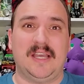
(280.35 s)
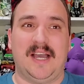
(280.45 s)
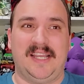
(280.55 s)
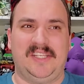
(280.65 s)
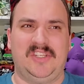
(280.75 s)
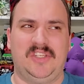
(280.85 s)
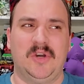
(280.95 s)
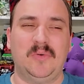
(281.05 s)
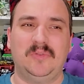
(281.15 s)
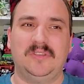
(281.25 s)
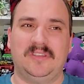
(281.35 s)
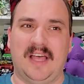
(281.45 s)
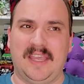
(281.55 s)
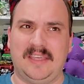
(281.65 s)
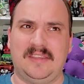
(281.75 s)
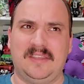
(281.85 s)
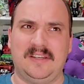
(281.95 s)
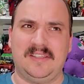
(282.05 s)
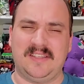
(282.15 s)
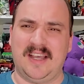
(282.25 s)
I don't like the
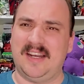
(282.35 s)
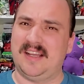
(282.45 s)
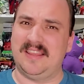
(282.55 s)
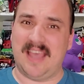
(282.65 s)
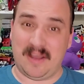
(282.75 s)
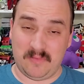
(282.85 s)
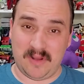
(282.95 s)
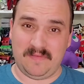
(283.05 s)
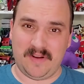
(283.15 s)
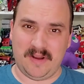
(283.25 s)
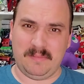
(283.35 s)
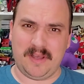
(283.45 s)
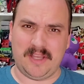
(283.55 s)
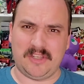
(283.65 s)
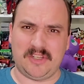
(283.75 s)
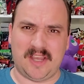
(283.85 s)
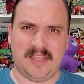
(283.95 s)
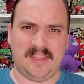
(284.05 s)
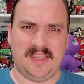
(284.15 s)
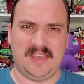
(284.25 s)
design on that one very much. I
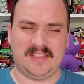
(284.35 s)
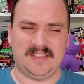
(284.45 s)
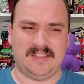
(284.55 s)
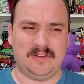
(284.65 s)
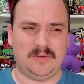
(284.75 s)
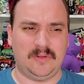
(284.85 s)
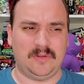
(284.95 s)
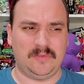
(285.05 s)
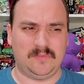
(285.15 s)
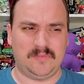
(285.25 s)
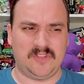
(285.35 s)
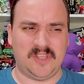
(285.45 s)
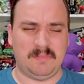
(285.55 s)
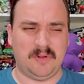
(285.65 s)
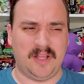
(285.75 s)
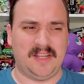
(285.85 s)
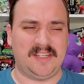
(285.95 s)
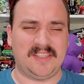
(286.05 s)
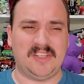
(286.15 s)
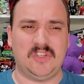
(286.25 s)
think it's a little simple and
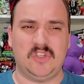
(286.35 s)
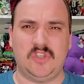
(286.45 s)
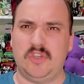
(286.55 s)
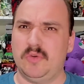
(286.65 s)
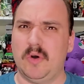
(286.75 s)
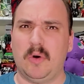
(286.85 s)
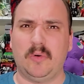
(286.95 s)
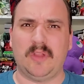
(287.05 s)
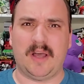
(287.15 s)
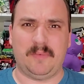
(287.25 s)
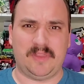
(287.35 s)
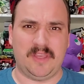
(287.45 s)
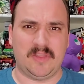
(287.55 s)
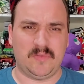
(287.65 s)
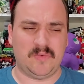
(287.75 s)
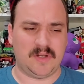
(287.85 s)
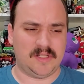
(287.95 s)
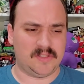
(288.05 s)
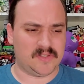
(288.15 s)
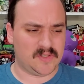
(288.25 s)
it doesn't do a whole lot with the other
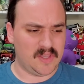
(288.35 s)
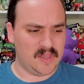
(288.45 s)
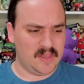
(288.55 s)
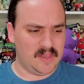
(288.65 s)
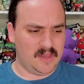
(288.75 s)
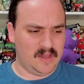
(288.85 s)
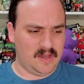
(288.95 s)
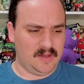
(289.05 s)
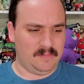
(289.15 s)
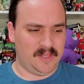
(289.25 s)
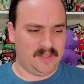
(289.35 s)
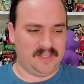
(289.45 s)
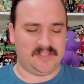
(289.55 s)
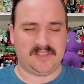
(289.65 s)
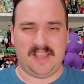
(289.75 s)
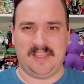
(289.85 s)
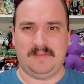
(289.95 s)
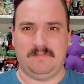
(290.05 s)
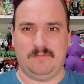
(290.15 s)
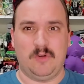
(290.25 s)
ones. At least like
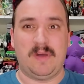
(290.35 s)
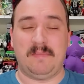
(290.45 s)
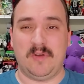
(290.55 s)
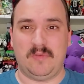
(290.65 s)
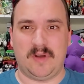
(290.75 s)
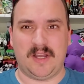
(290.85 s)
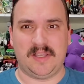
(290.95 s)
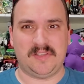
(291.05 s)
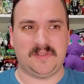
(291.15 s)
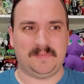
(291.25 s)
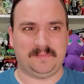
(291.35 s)
robot mode wise.